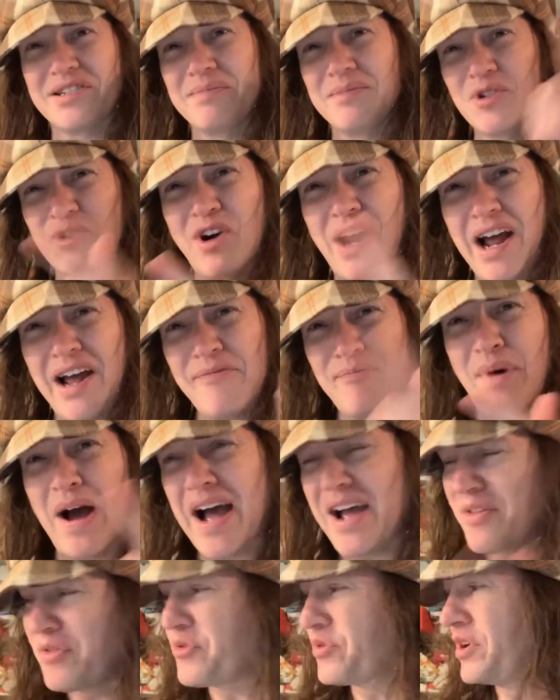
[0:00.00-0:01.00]

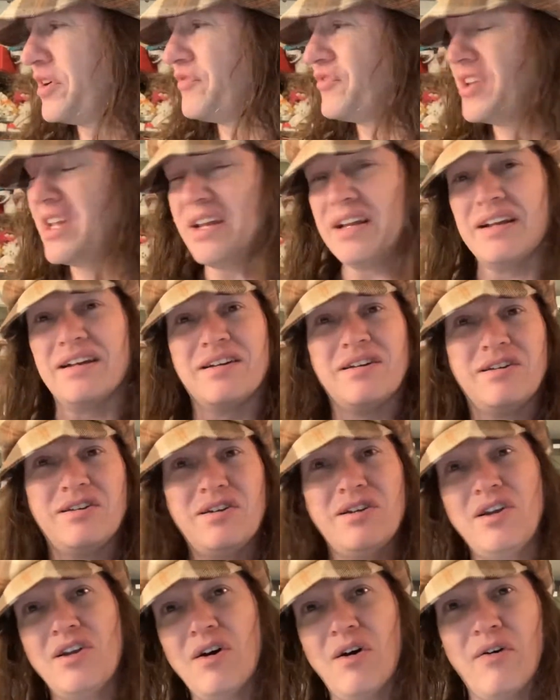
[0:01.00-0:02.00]
drive-by thrifting.
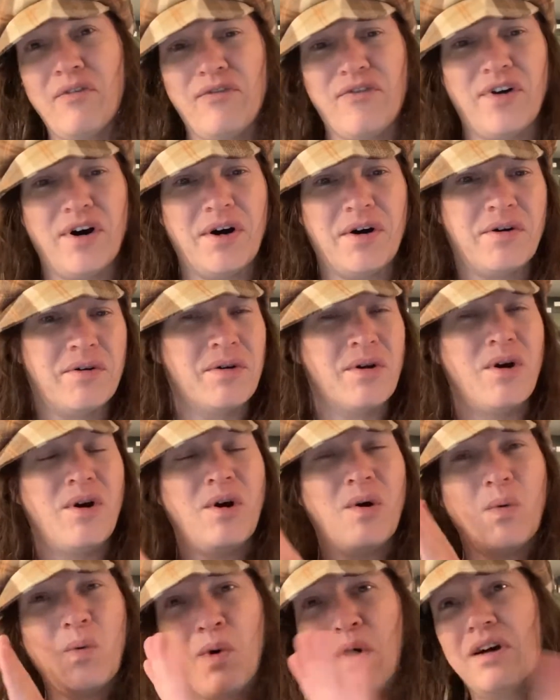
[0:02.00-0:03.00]
No phone.
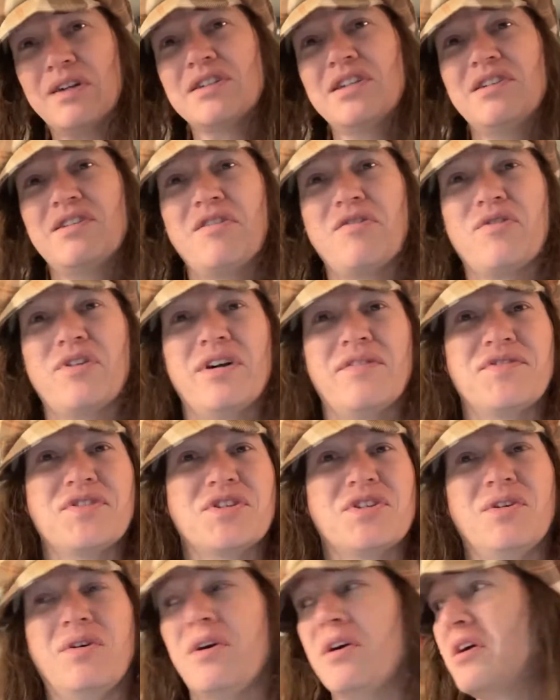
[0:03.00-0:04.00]
Walked in the thrift
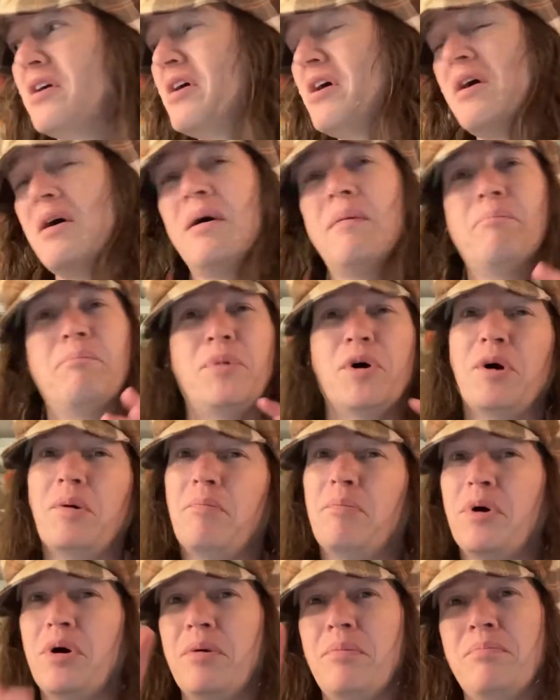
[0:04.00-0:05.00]
store. Boom,
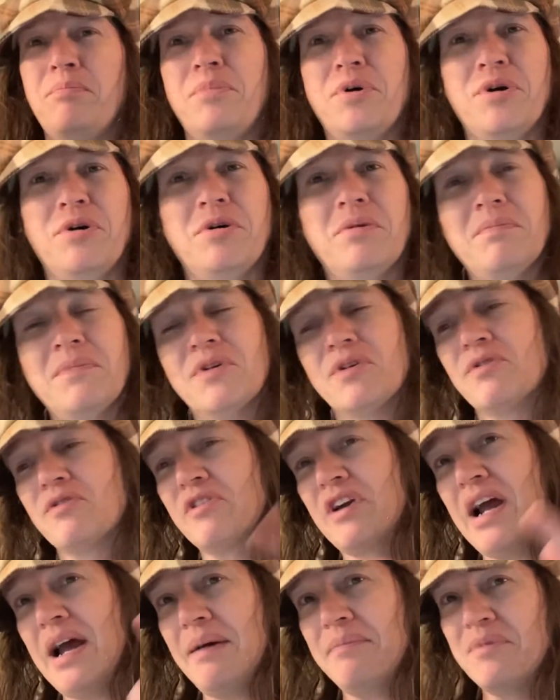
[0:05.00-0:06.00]
boom, boom.
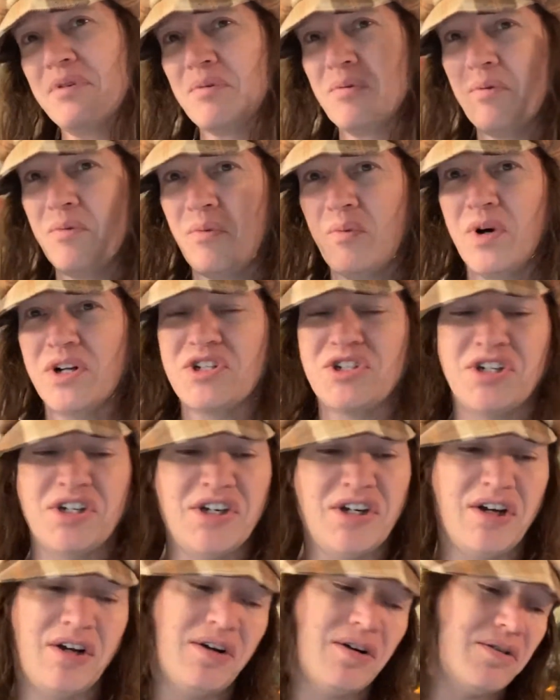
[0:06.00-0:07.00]
Grabbed what you
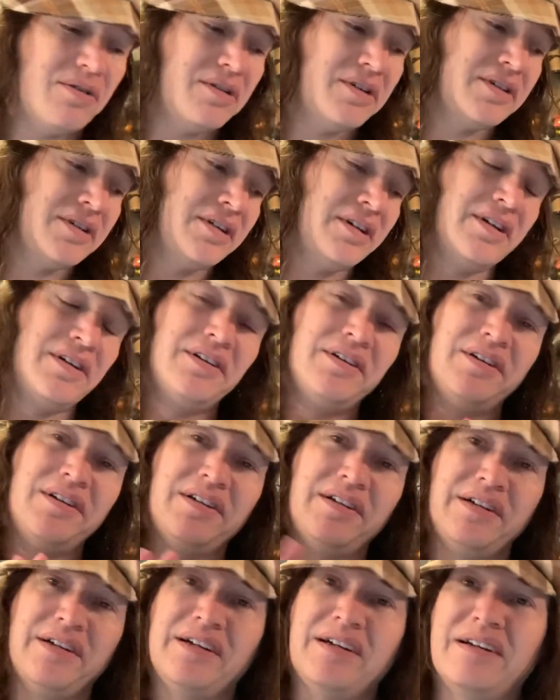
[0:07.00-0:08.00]
know,
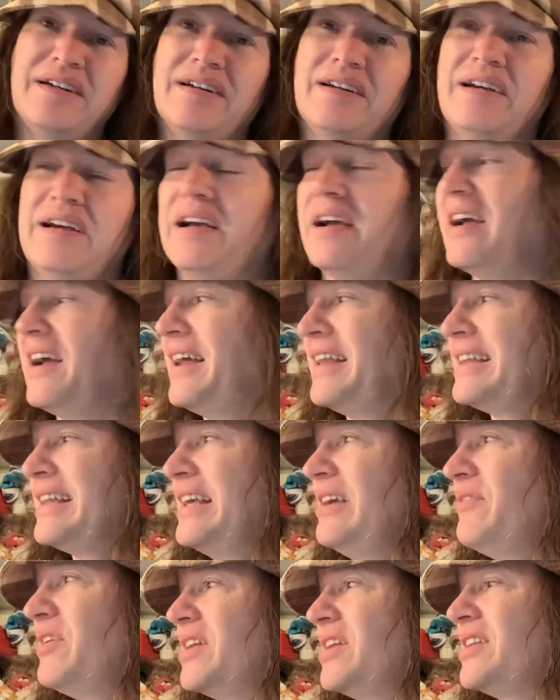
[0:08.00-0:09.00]
and
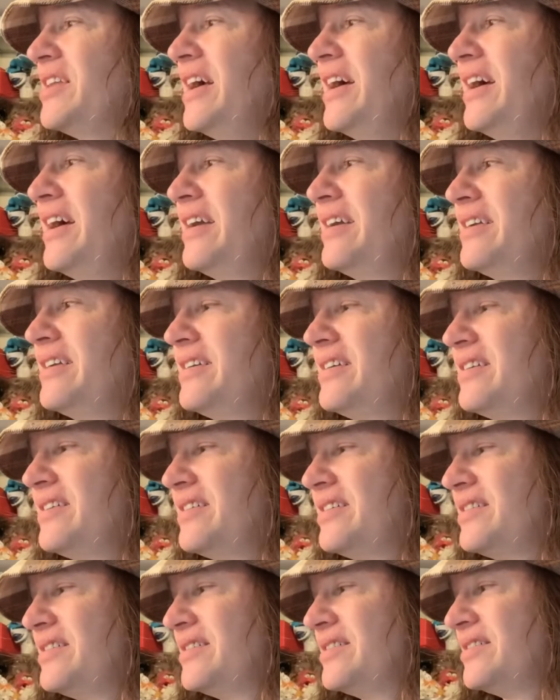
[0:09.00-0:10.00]
leave that.
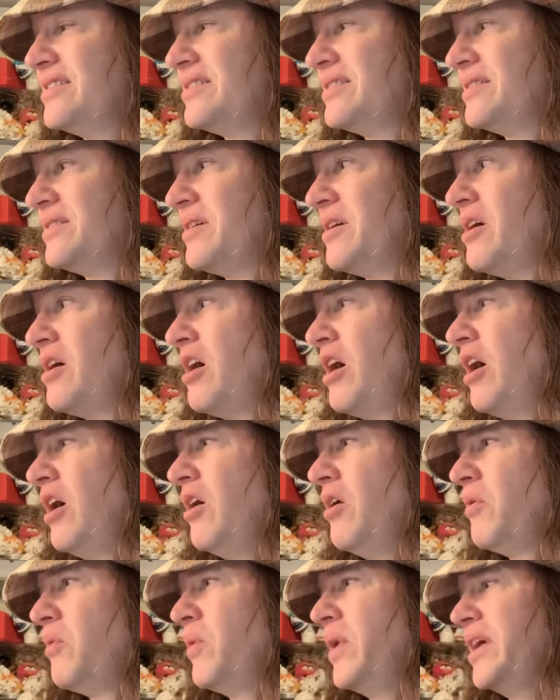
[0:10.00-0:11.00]

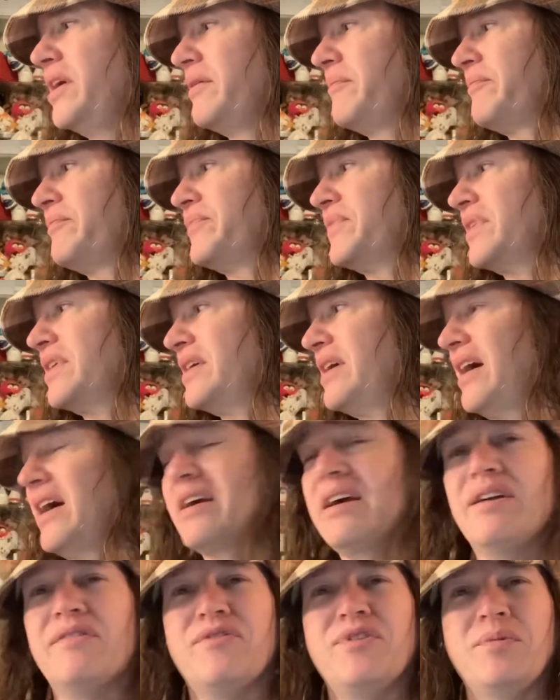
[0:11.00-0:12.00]
Oh, wait, I
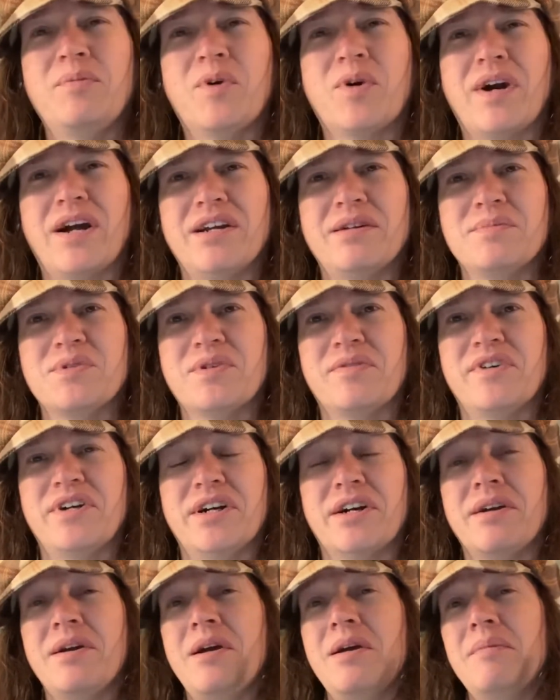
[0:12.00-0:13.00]
got a few more items over
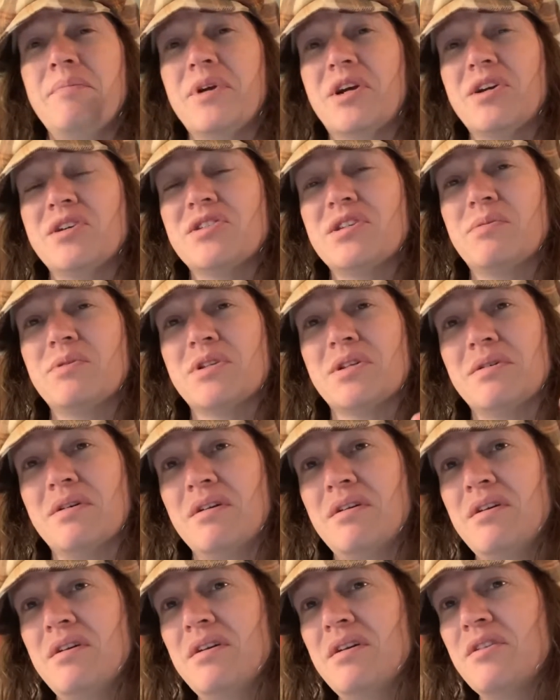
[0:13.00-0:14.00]
here because there was a
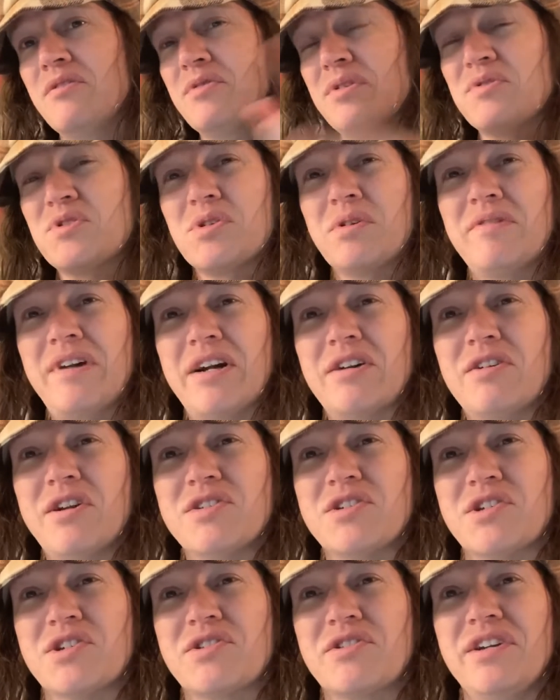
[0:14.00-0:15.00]
thrift store right across
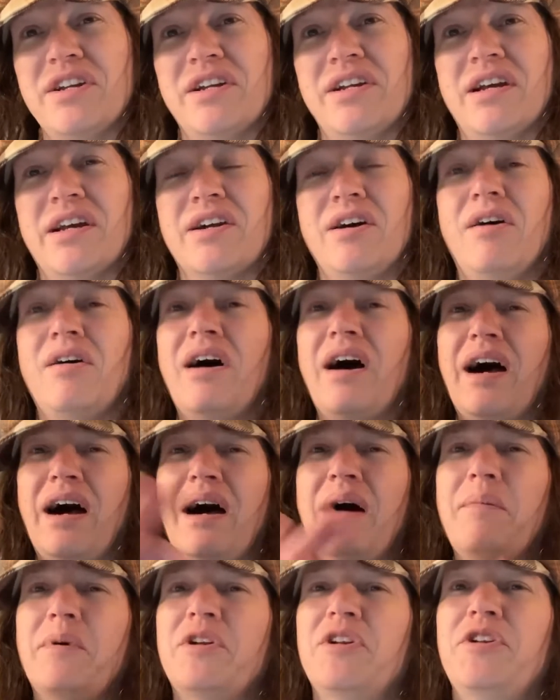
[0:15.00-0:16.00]
the street. And I go,
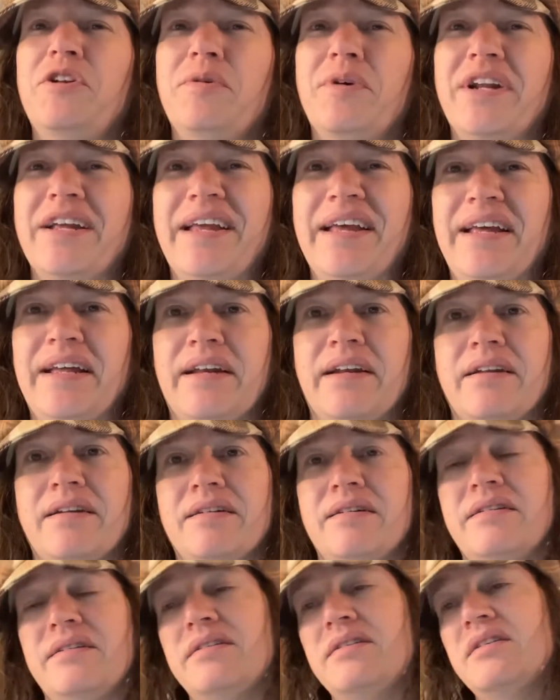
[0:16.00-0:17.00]
I'm going to do it again.
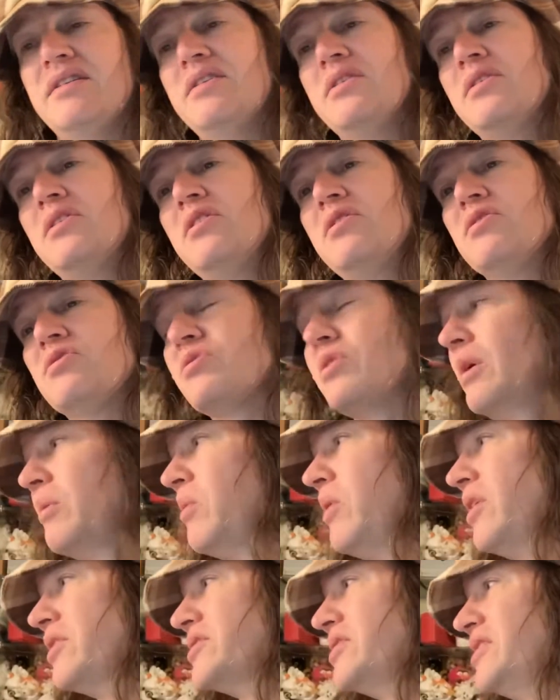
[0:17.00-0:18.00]
So I
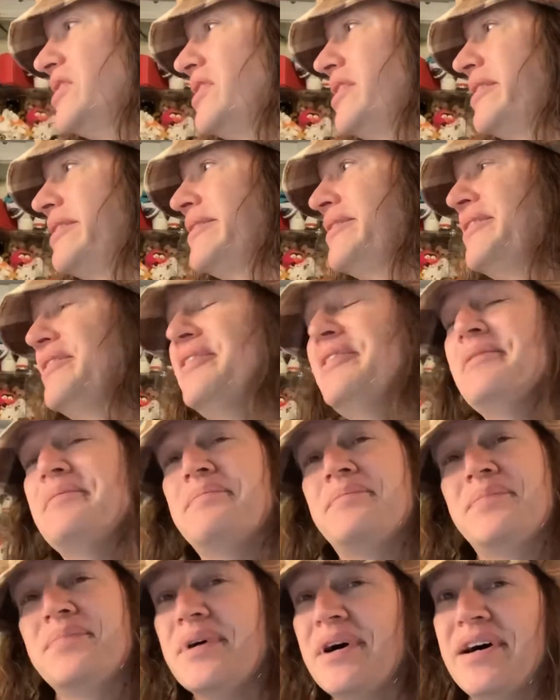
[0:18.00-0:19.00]
walked in there,
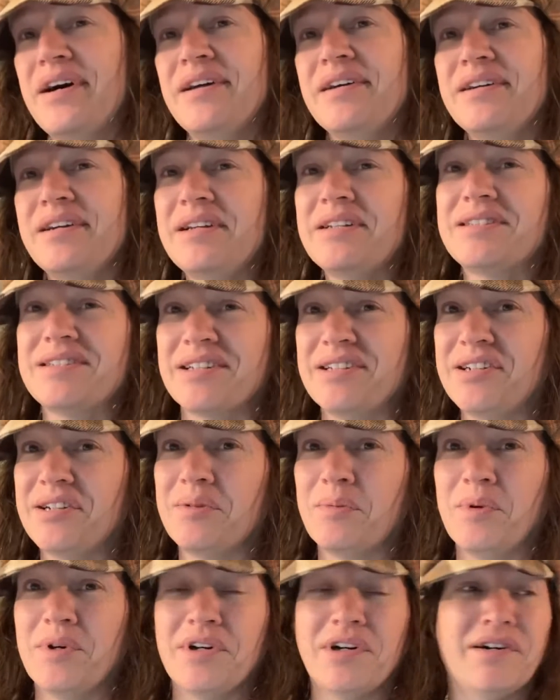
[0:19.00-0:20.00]
but it's a
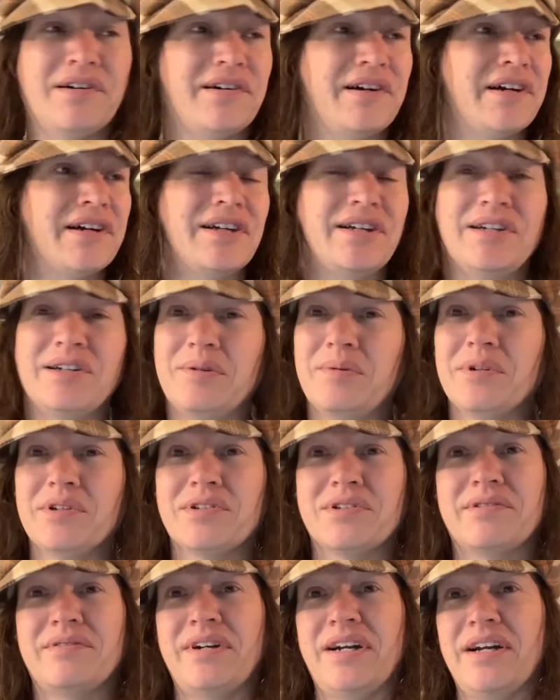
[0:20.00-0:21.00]
Goodwill and Goodwills
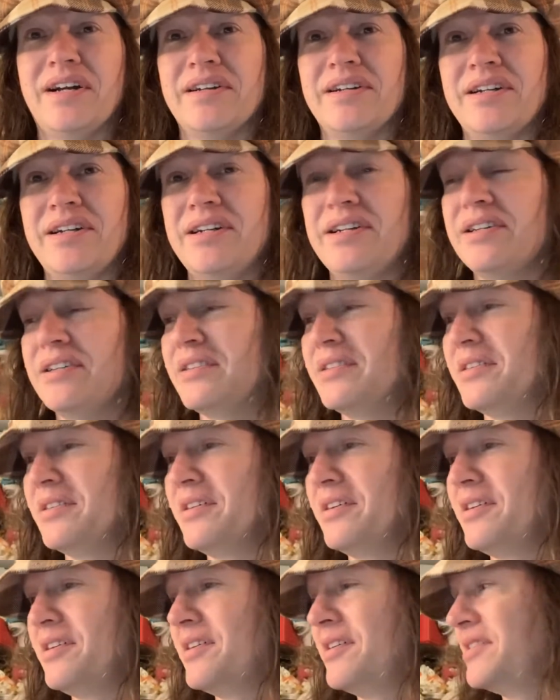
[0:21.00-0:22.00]
around here
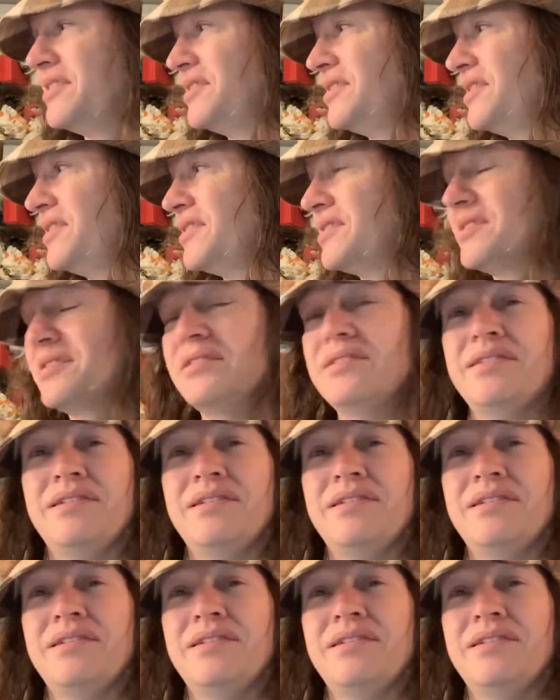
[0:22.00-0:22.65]
are just,